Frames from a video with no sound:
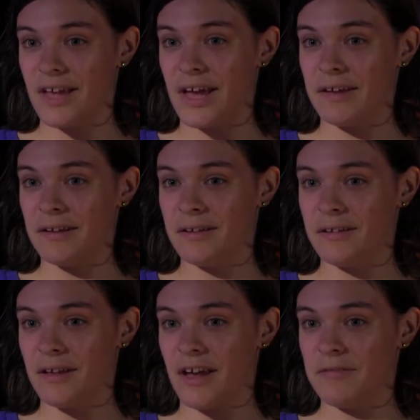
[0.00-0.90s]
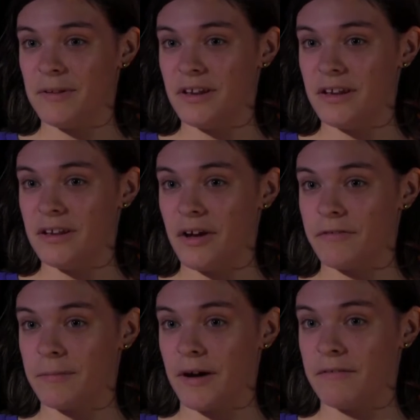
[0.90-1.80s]
I've been in it now
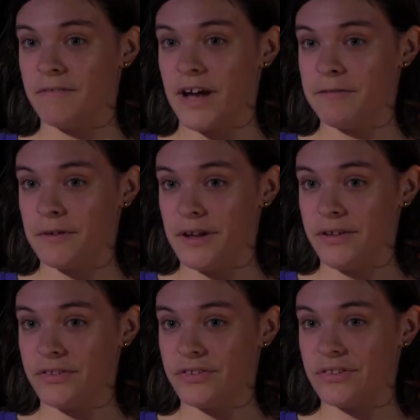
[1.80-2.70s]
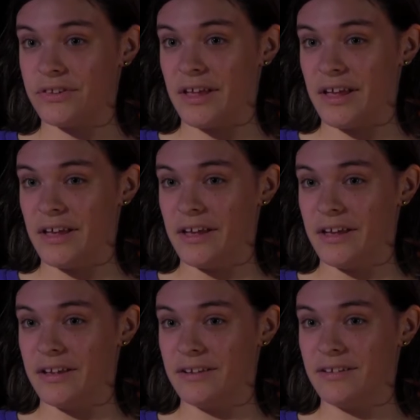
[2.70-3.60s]
for about 5 weeks,
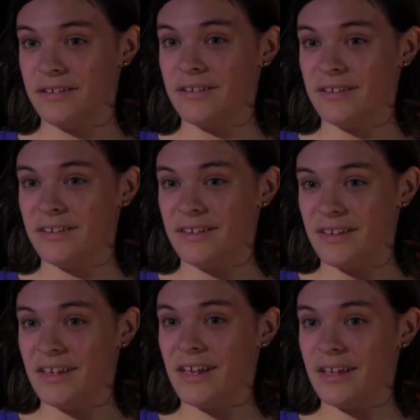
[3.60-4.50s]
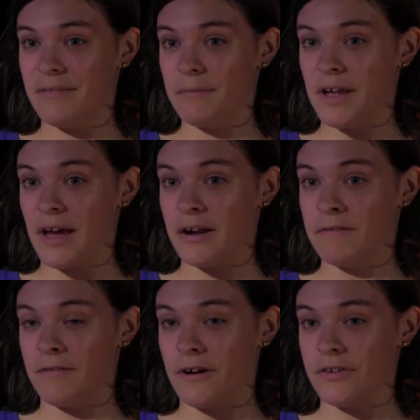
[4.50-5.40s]
and we had
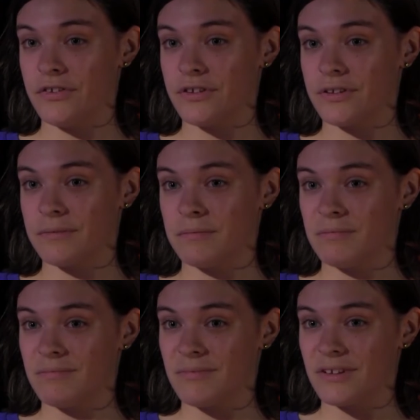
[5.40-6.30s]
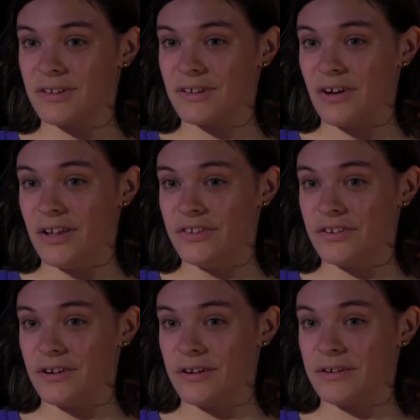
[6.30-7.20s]
our first
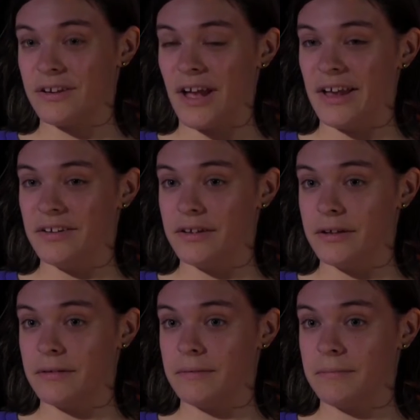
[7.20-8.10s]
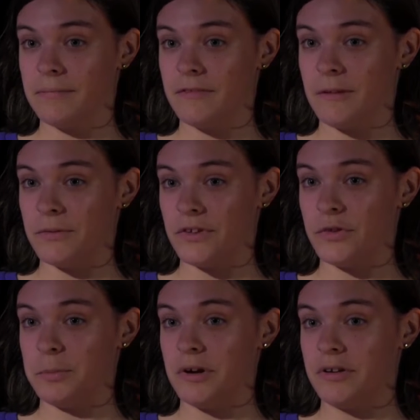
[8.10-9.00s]
concert, kinda. That was at
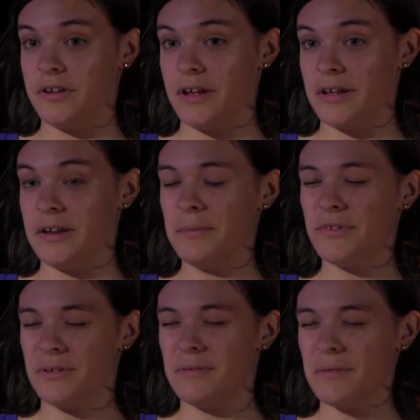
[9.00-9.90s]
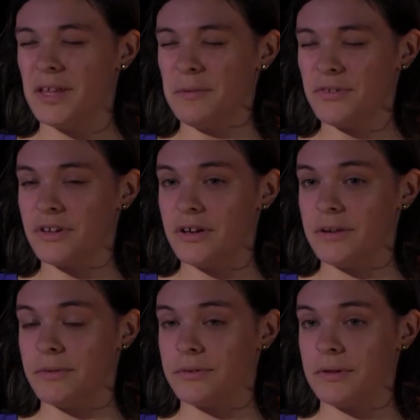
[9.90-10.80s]
Spirit Day, and it was good.
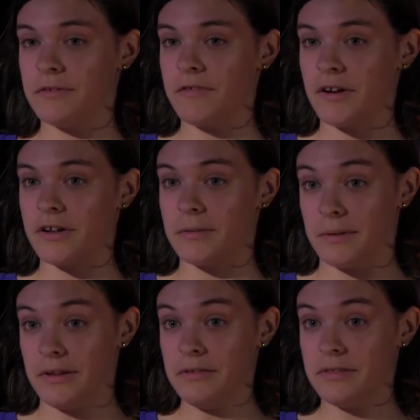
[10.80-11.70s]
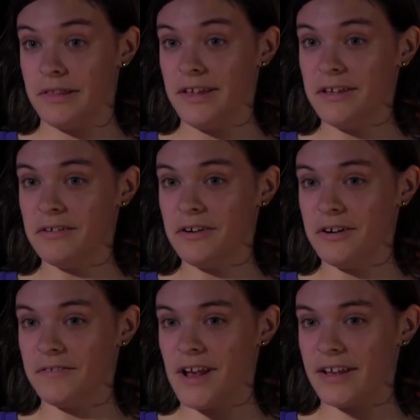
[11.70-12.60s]
It was very good. A little
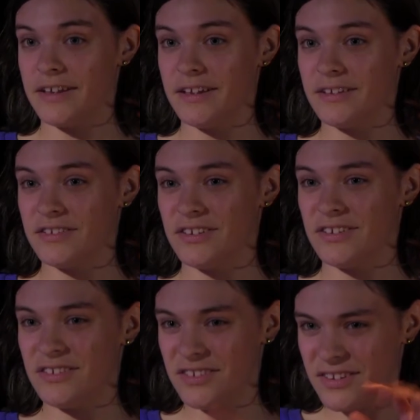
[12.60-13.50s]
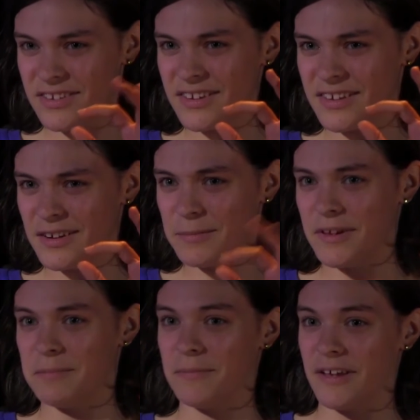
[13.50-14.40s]
nerve-wracking, just a little
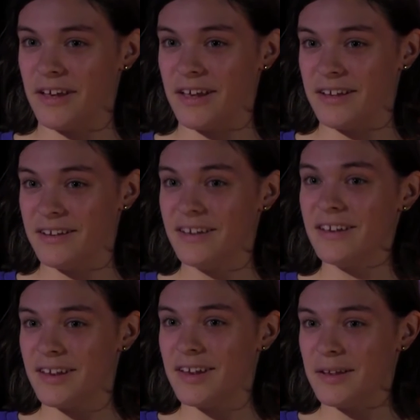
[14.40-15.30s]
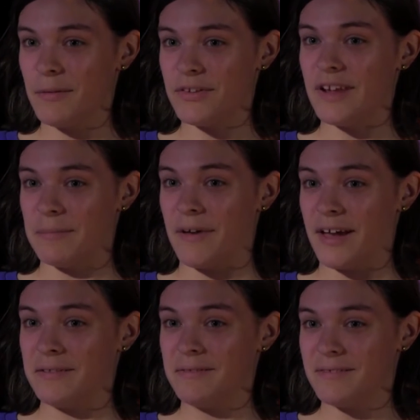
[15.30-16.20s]
bit, but it wasn't that
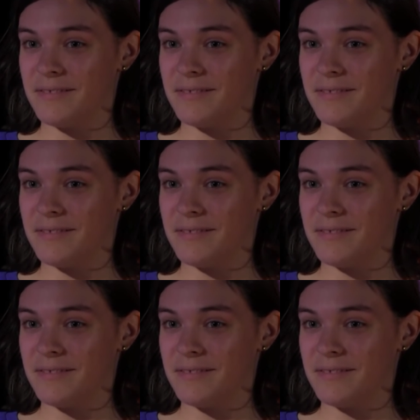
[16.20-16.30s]
bad.